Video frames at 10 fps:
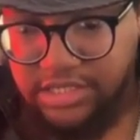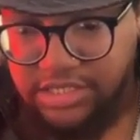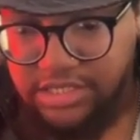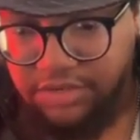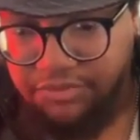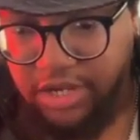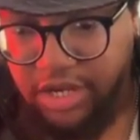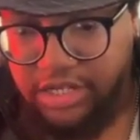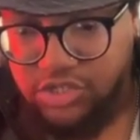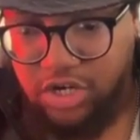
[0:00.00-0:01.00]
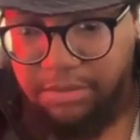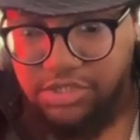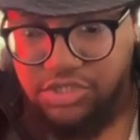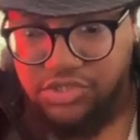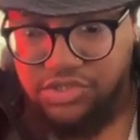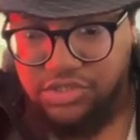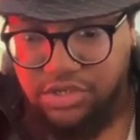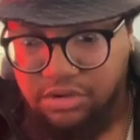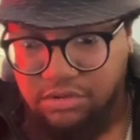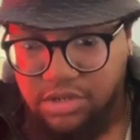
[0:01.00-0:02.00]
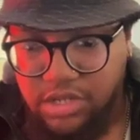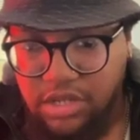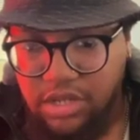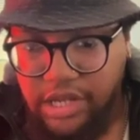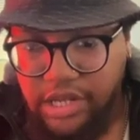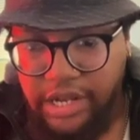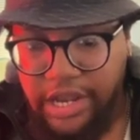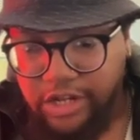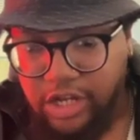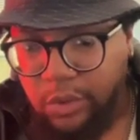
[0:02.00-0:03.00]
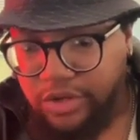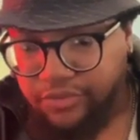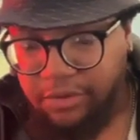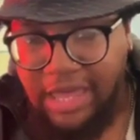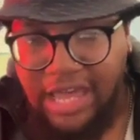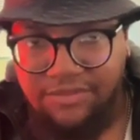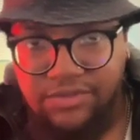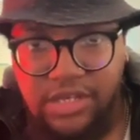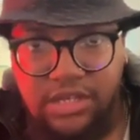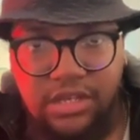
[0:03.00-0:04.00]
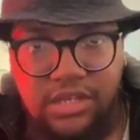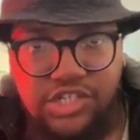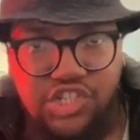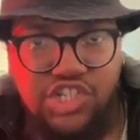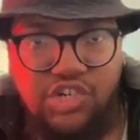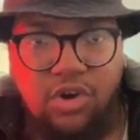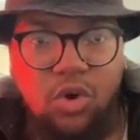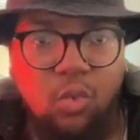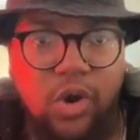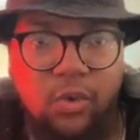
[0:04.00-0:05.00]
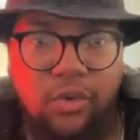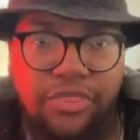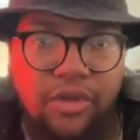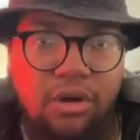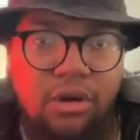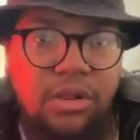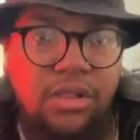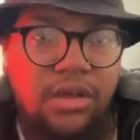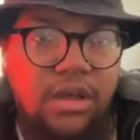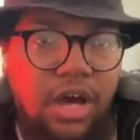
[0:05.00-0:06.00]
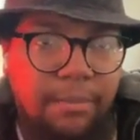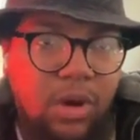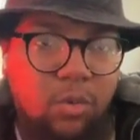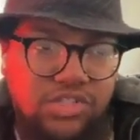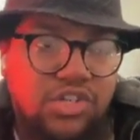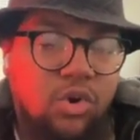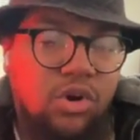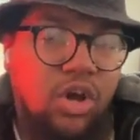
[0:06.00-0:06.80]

It's a different kind of trauma. Just going from having zero wherewithal about what's going